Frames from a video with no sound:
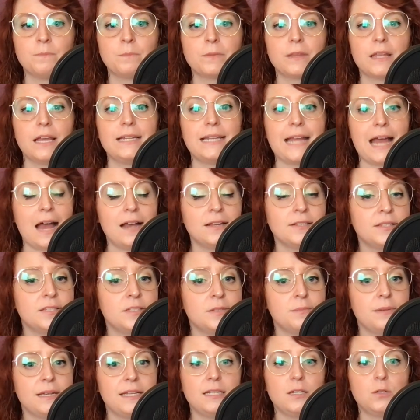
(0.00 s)
An
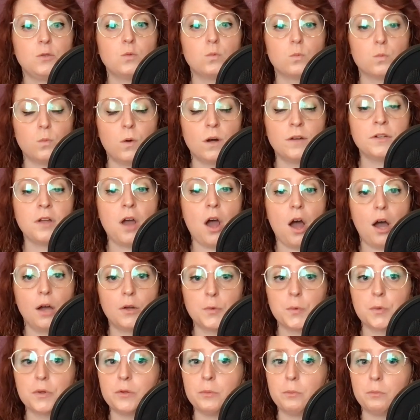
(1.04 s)
estimated
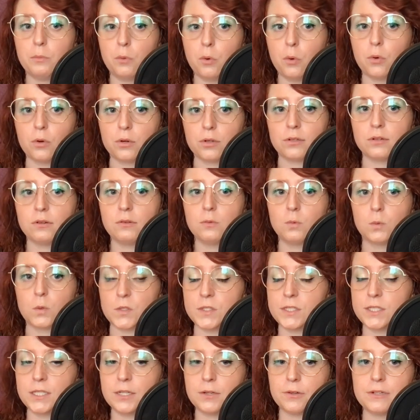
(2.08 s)
100 more were
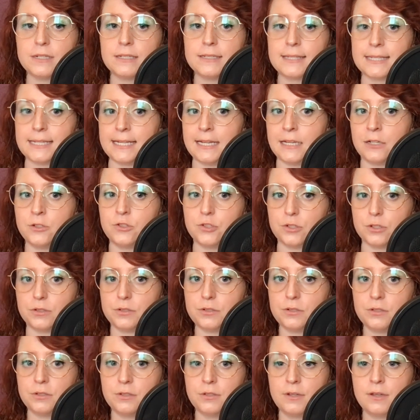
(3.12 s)
seriously injured.